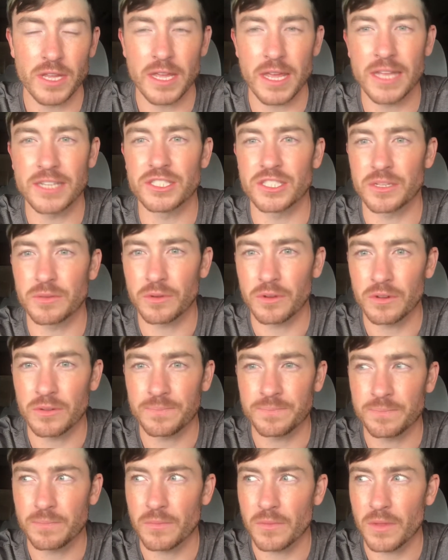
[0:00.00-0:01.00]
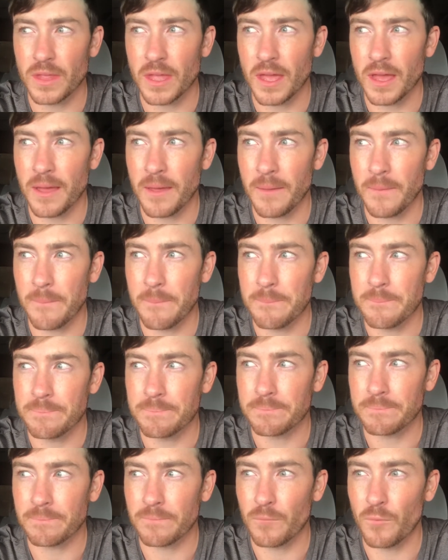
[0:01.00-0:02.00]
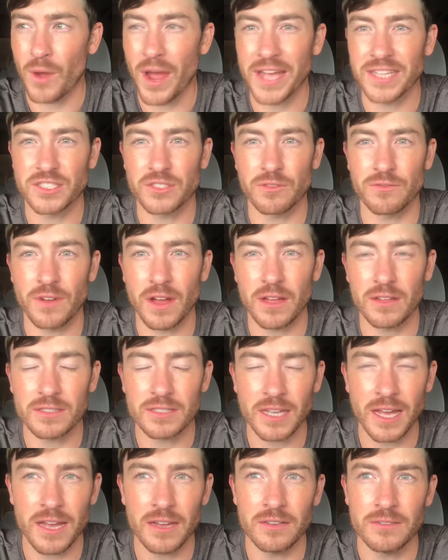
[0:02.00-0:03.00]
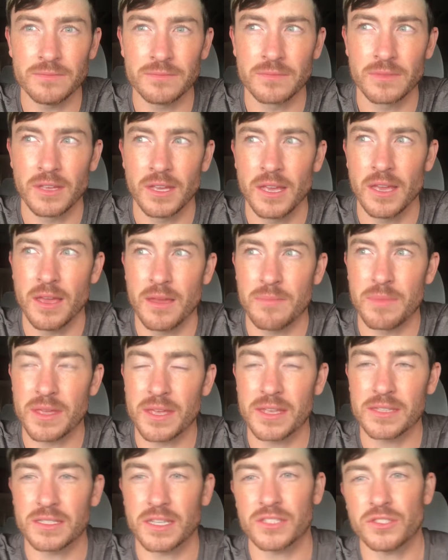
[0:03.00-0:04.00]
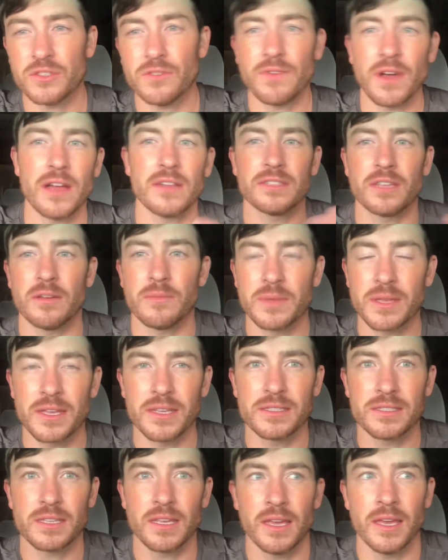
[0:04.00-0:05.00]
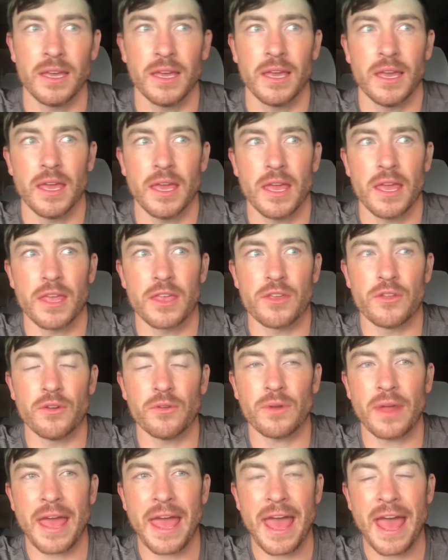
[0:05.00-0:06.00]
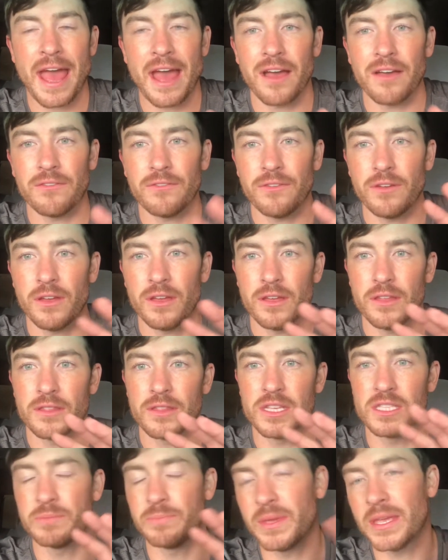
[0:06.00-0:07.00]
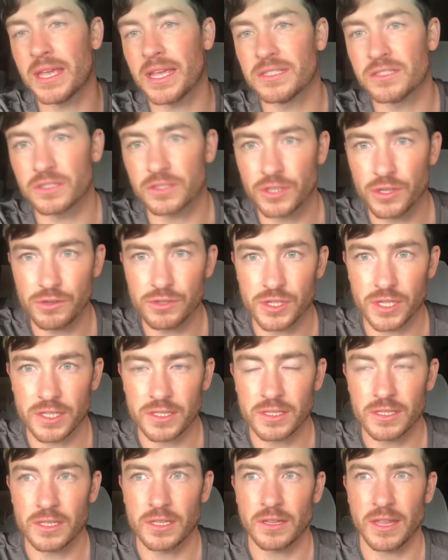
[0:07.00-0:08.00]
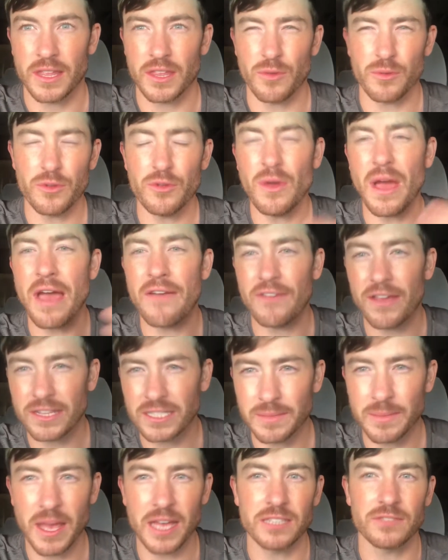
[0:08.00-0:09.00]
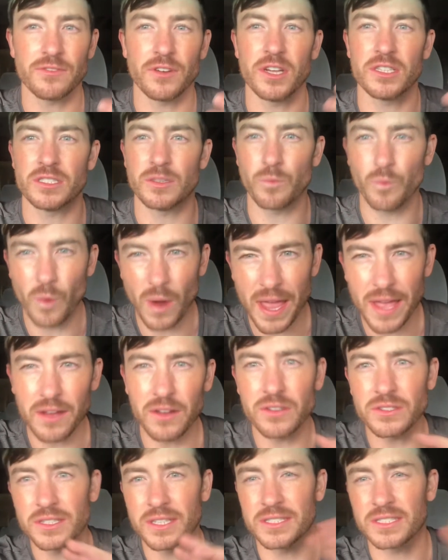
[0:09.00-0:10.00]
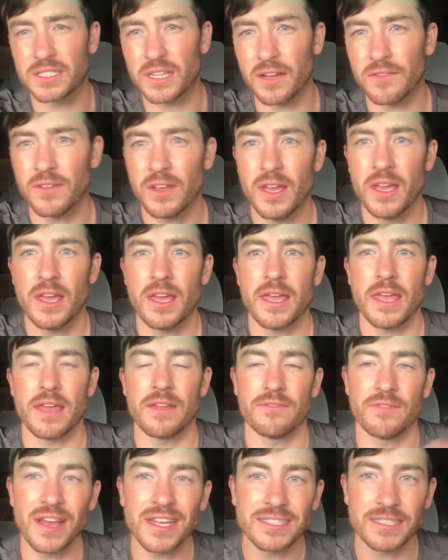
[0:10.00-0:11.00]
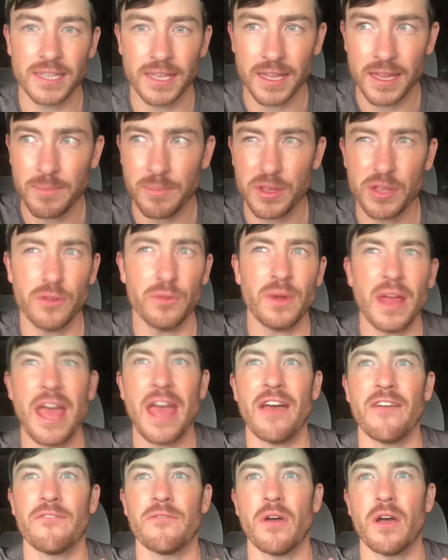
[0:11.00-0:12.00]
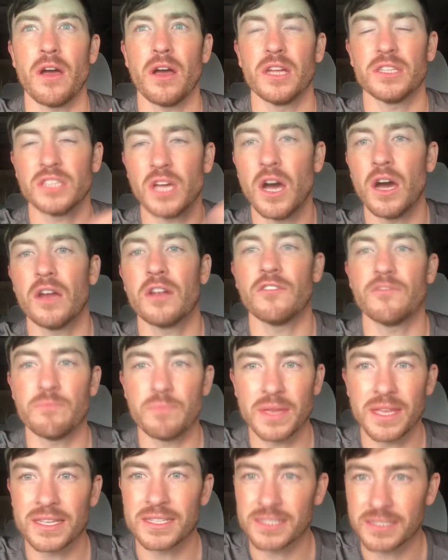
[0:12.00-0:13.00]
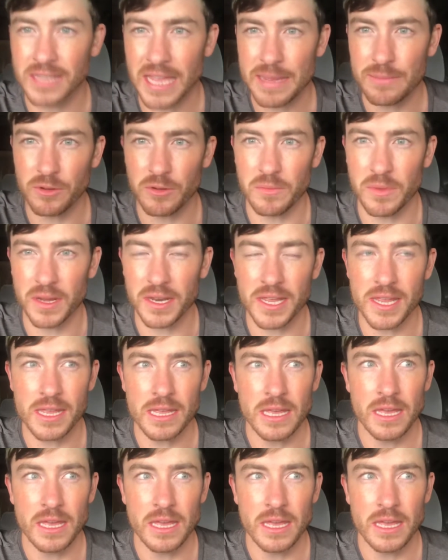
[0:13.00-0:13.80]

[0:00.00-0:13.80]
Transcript: general, why it's so volatile. Because it's so volatile because you don't have these big institutions. Like, you do have some hedge funds and whales and stuff investing in it, but you don't have a ton of big stable money